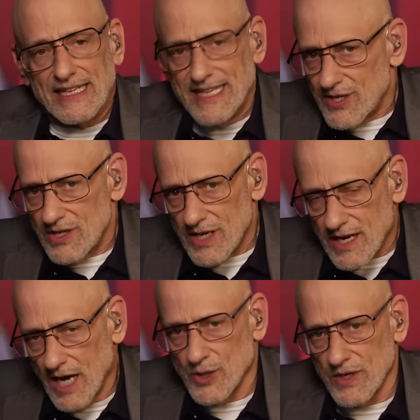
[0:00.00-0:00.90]
This is a
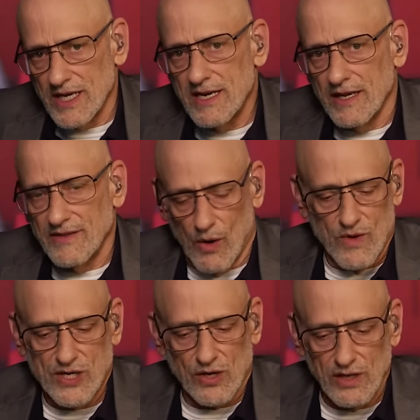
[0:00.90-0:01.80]
country that
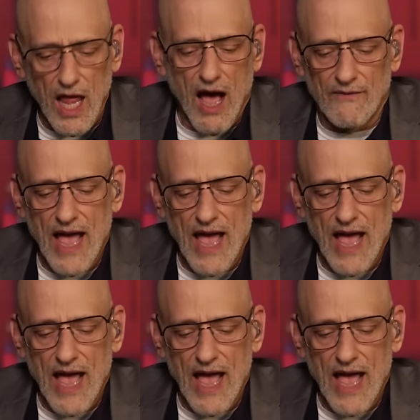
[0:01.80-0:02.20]
we should love,